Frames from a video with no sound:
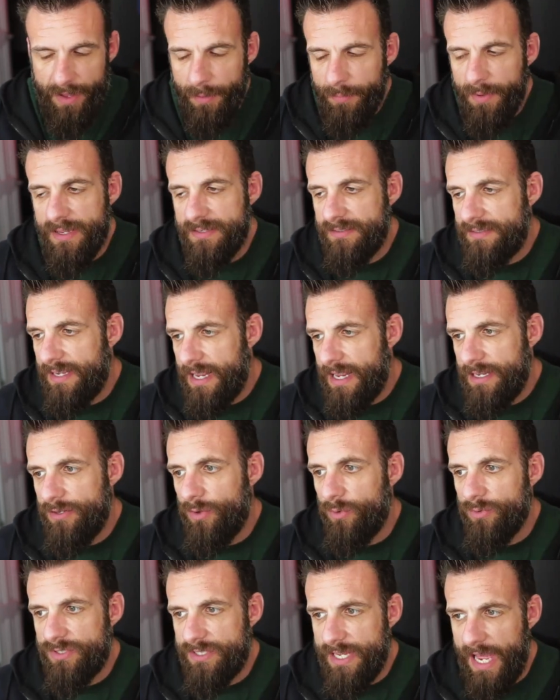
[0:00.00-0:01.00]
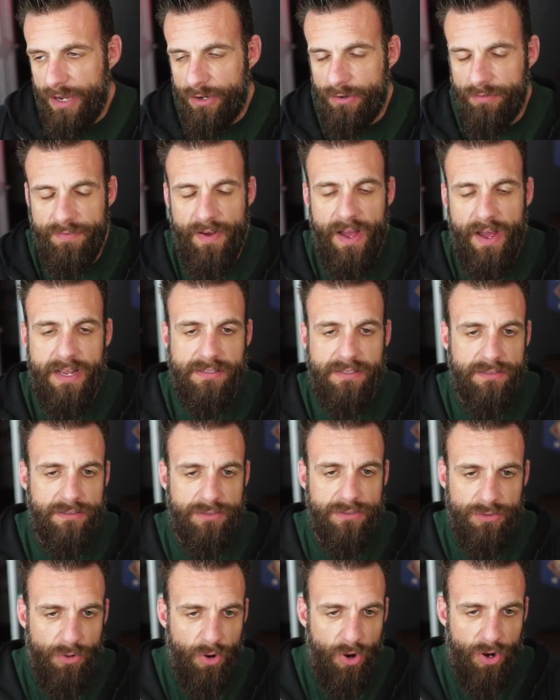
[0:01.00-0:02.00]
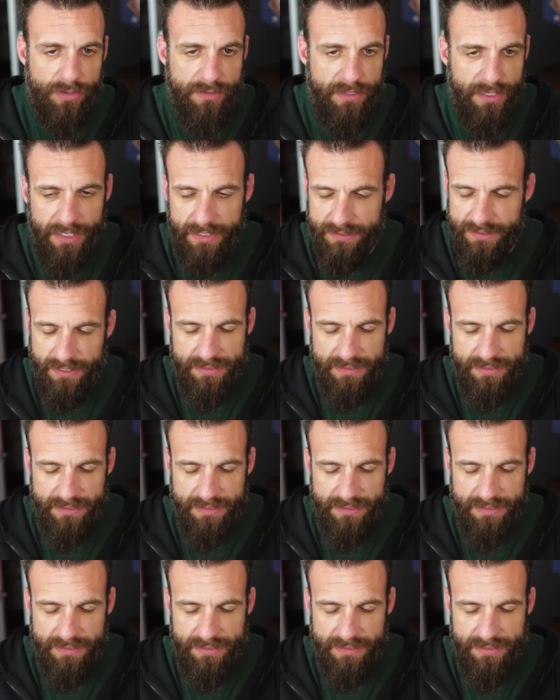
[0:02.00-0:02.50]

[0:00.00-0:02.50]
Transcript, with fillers: Now, I'm not saying don't sacrifice and do hard things.